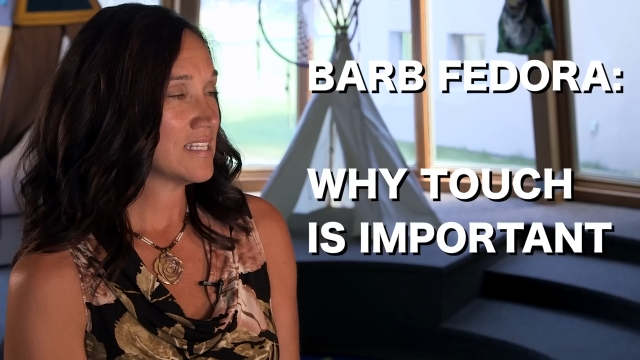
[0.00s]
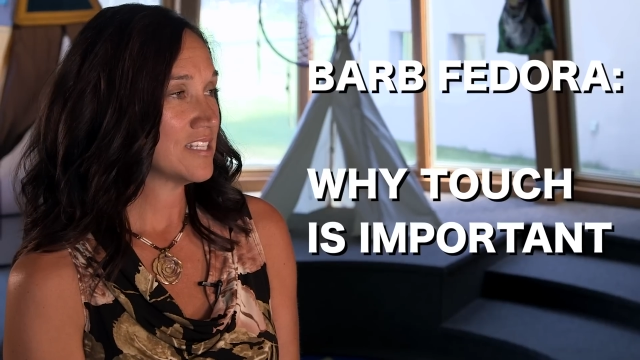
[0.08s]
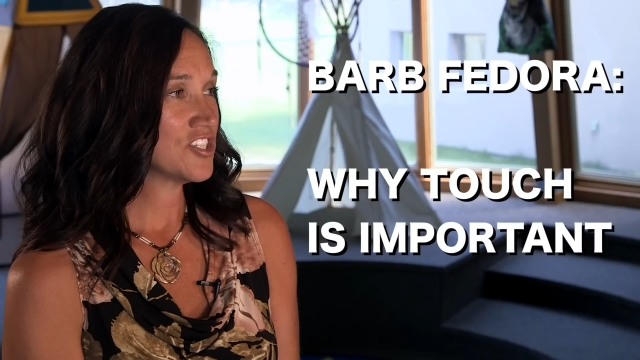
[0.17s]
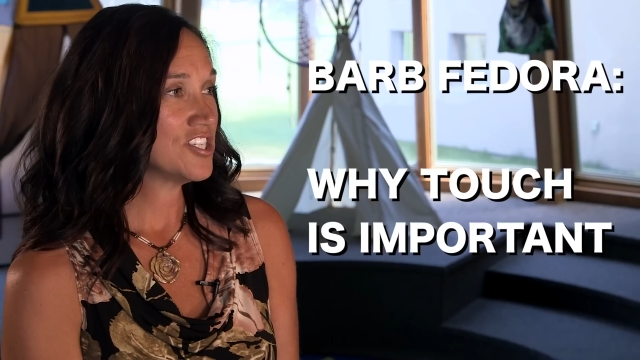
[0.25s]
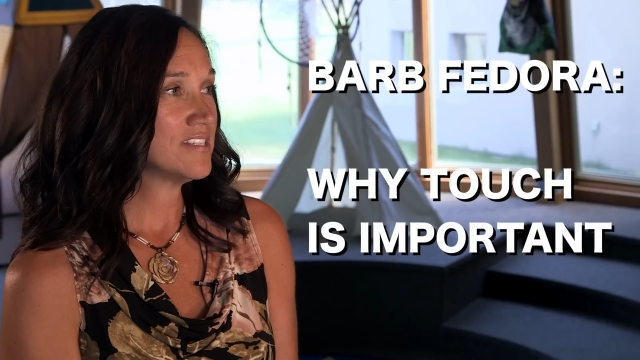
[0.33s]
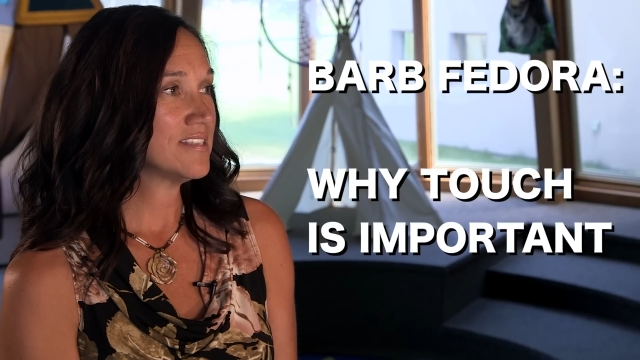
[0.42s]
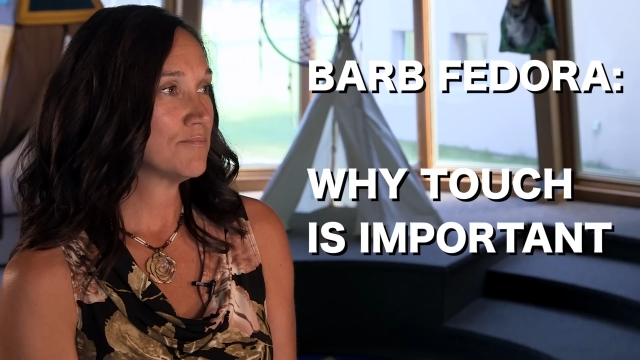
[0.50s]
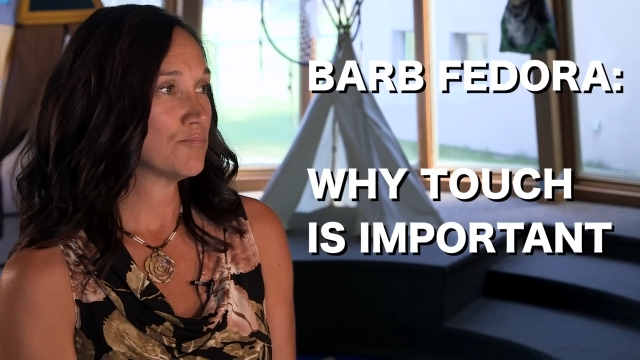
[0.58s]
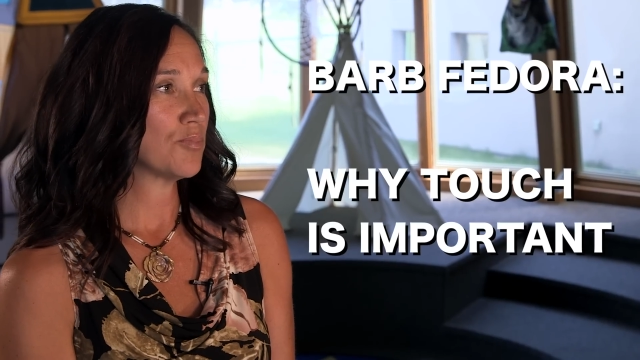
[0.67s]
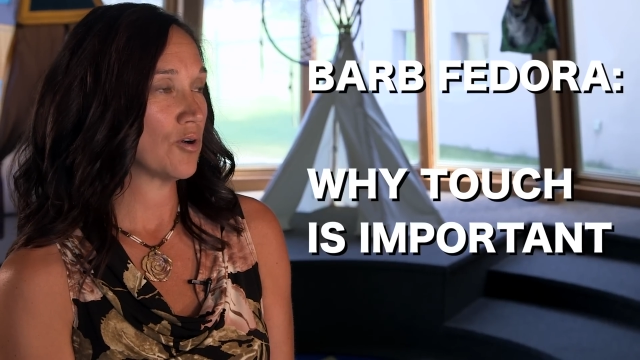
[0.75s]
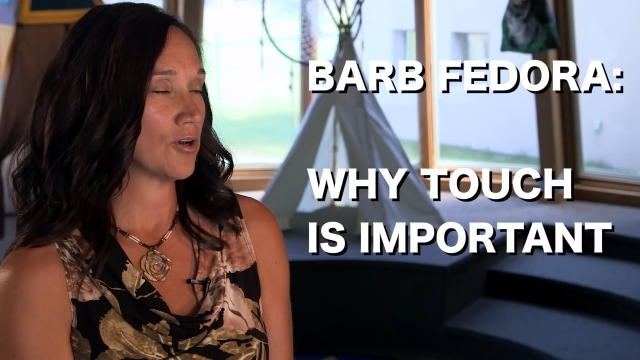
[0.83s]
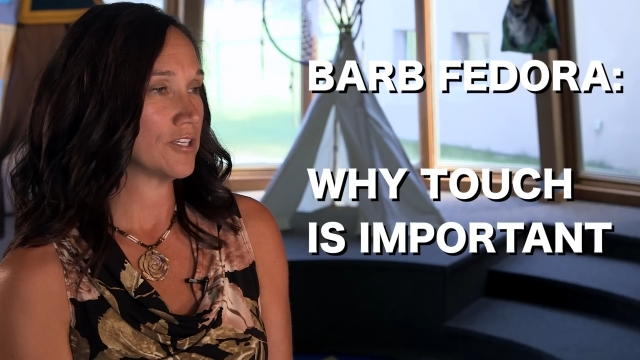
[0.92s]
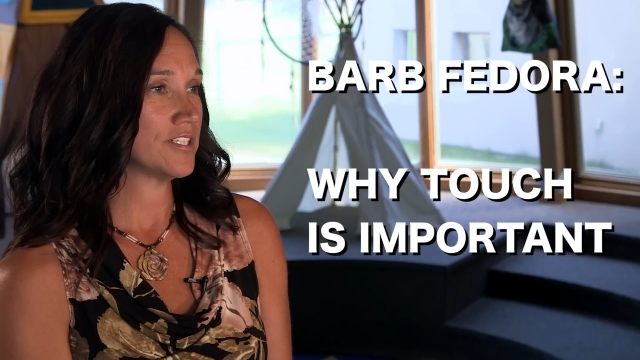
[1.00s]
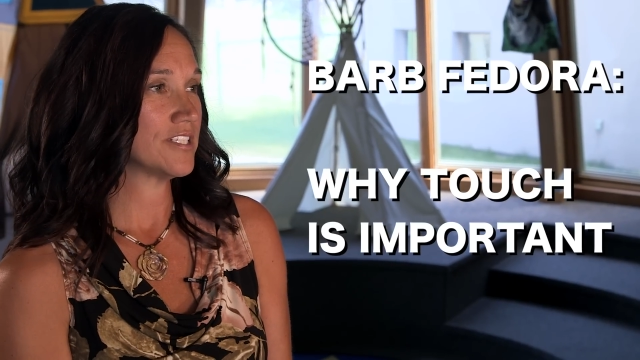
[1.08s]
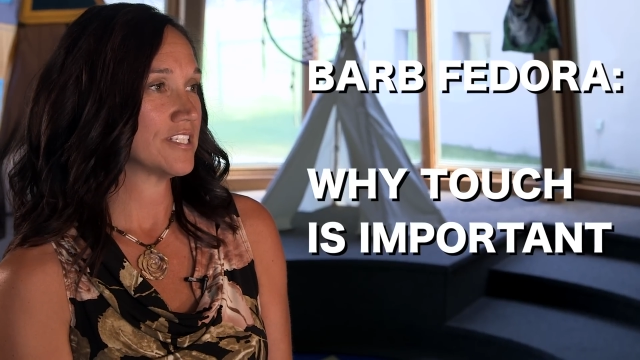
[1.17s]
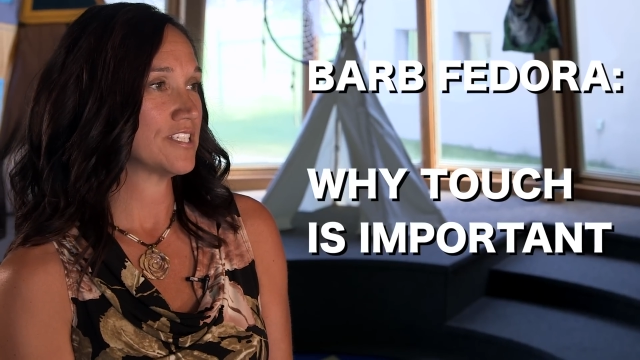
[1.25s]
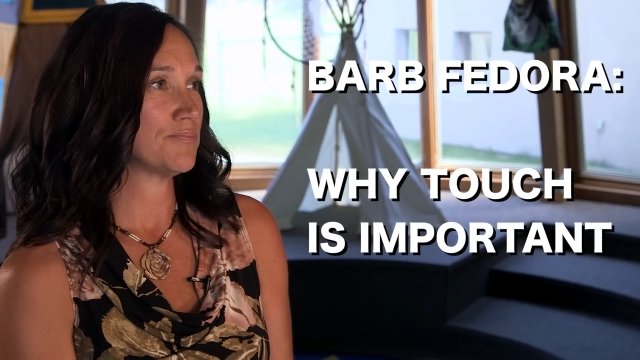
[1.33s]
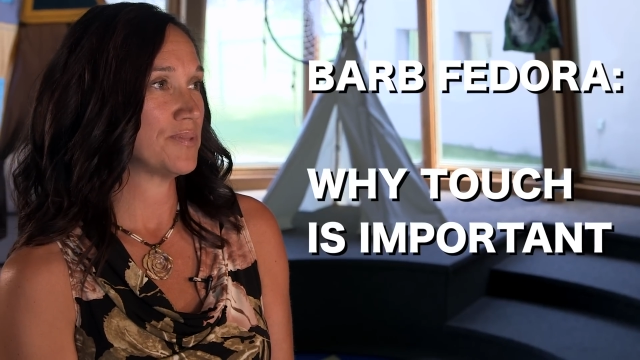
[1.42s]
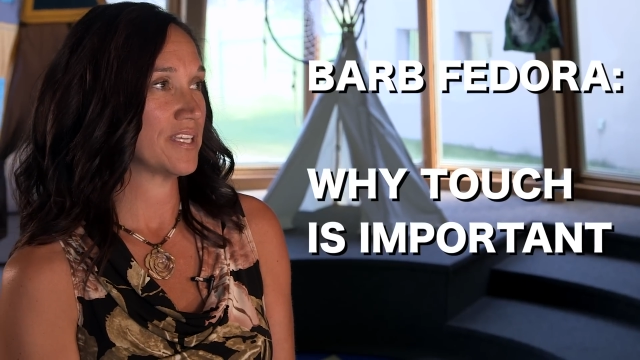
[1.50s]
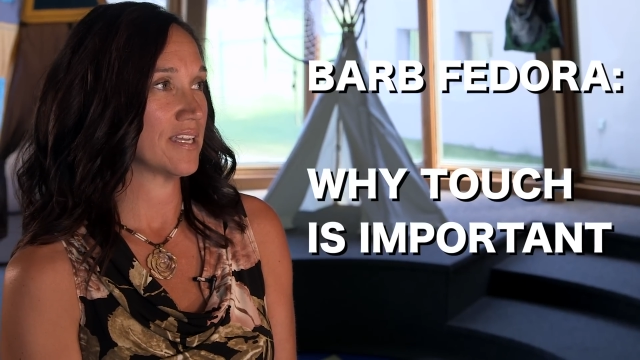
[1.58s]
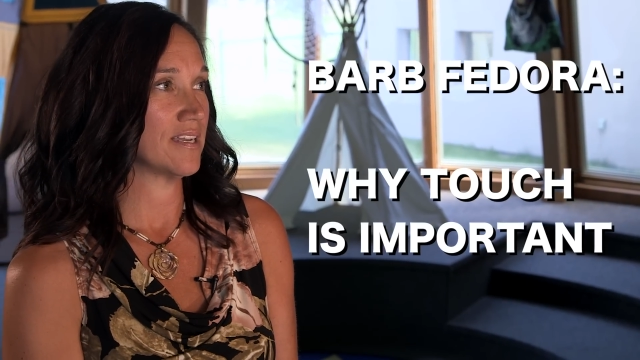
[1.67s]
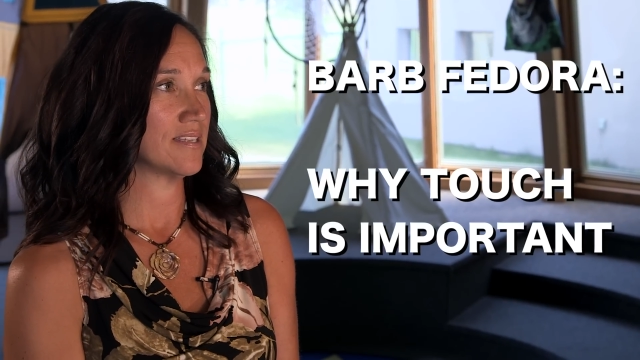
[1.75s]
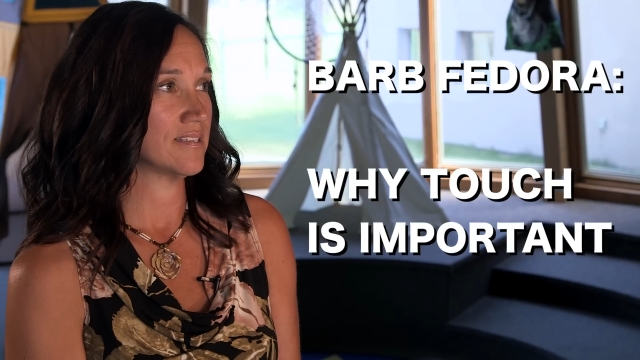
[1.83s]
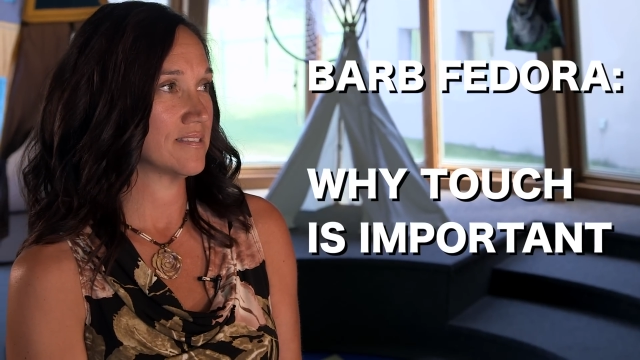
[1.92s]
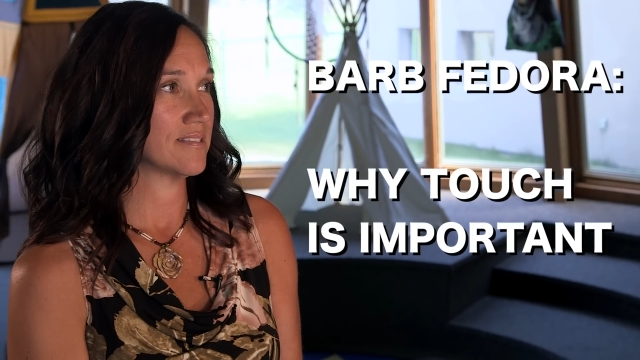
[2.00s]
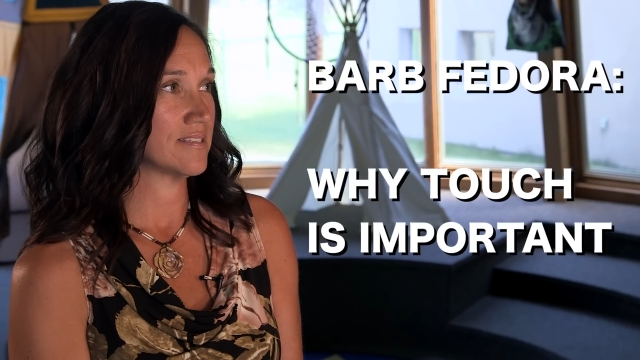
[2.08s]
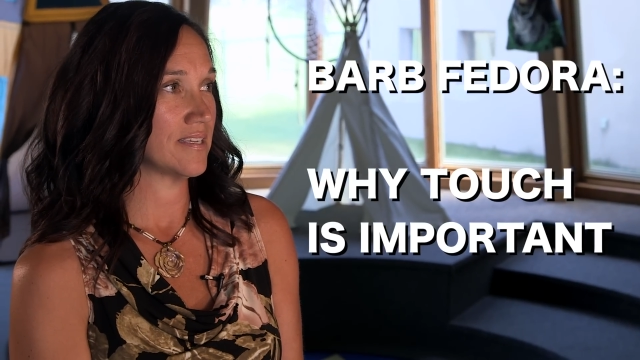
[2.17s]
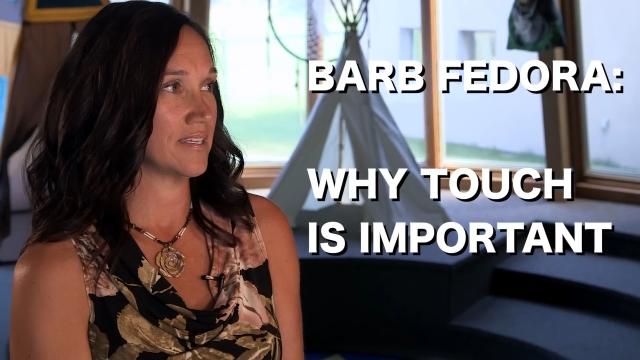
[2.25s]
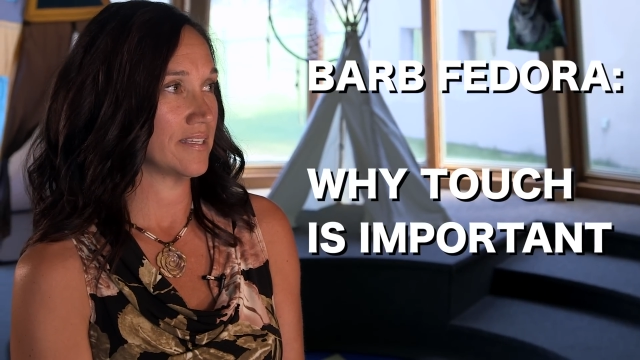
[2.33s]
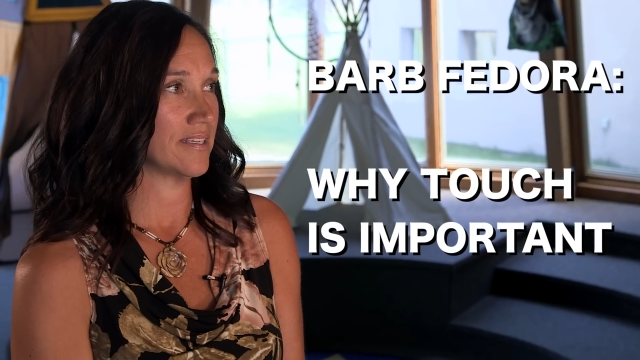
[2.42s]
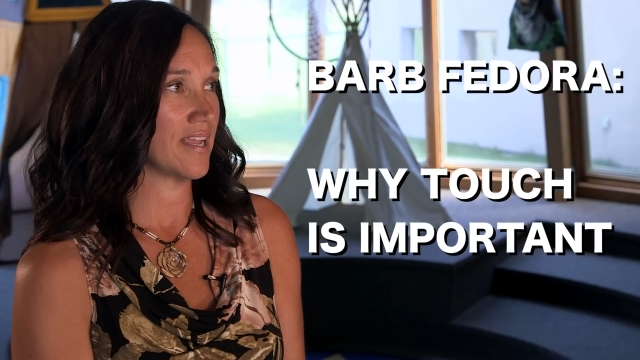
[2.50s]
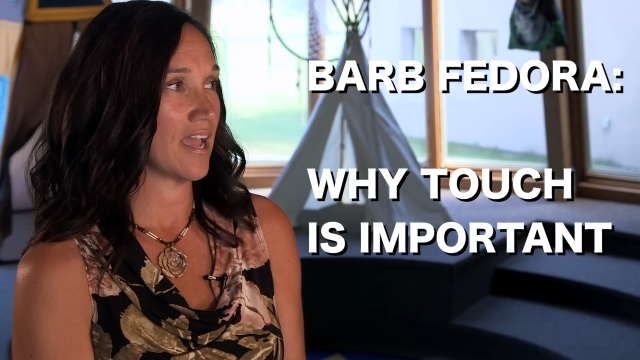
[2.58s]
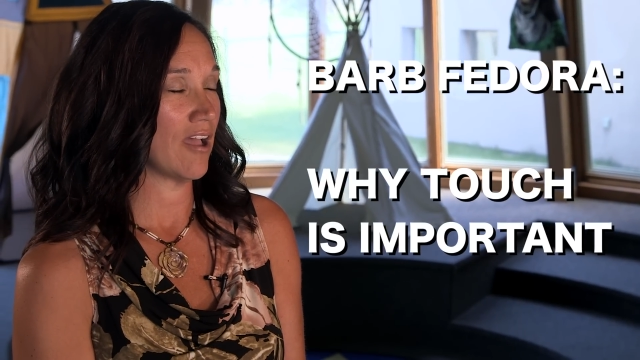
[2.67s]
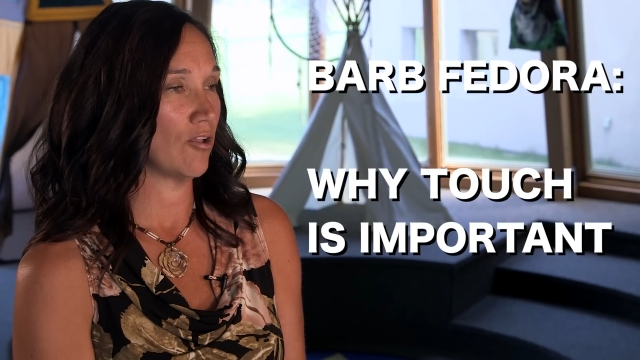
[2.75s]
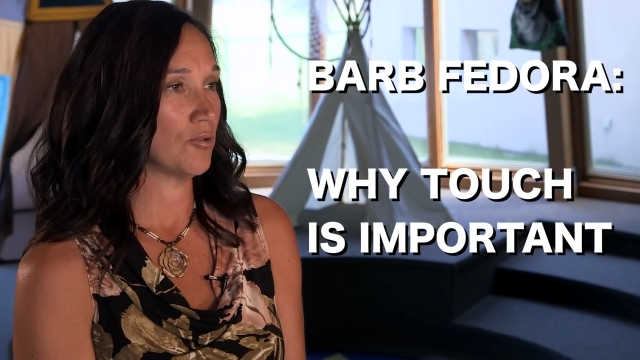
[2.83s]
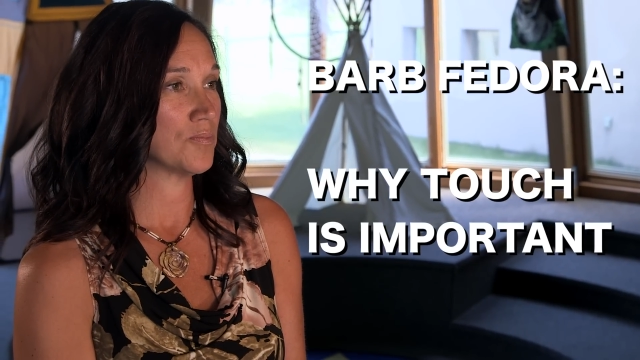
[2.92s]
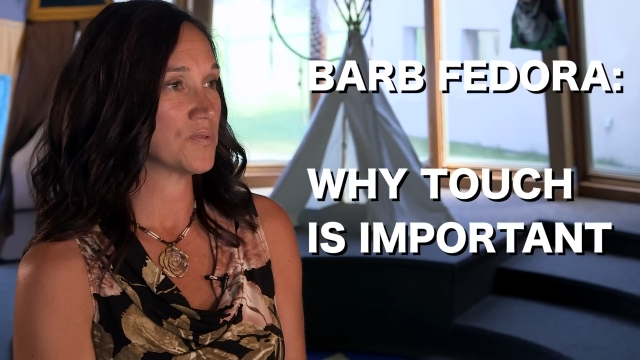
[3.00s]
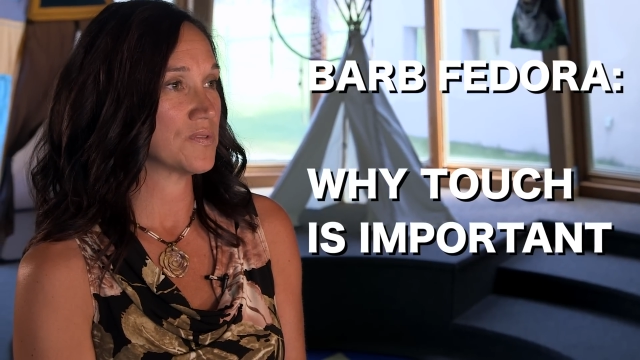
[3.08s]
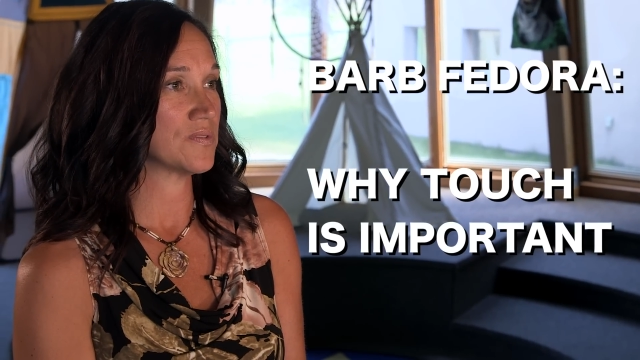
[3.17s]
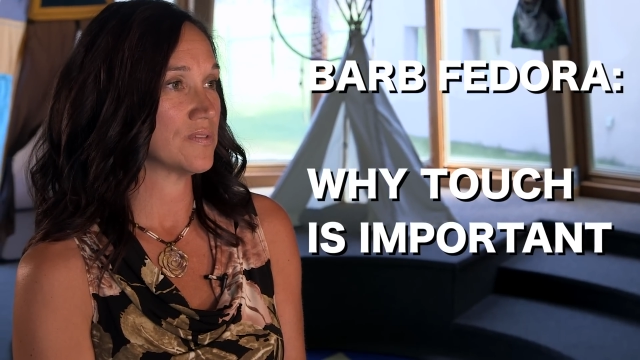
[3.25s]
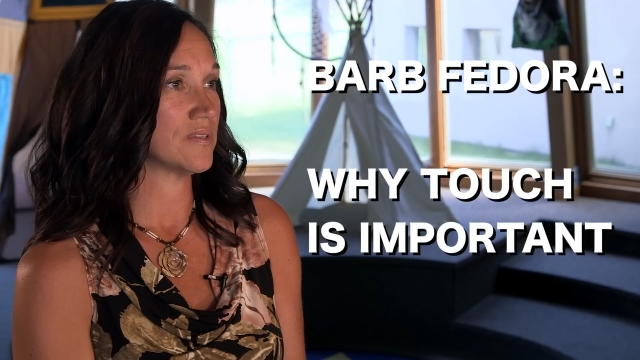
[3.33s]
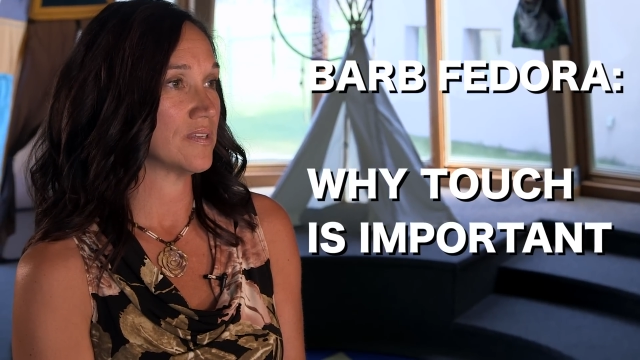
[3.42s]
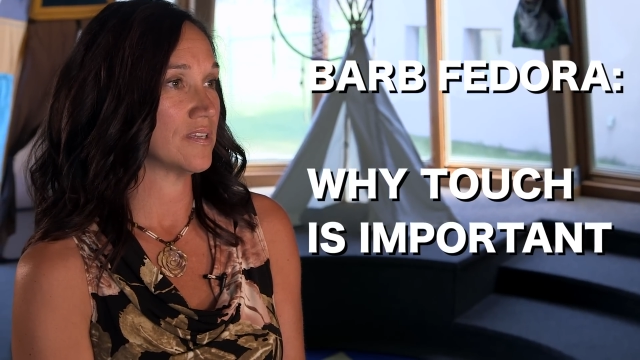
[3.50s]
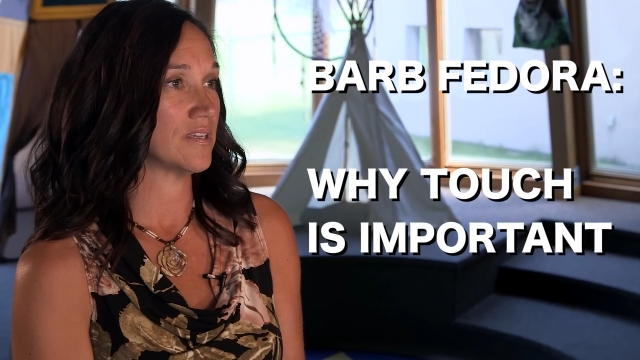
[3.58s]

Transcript: Touch is important because it helps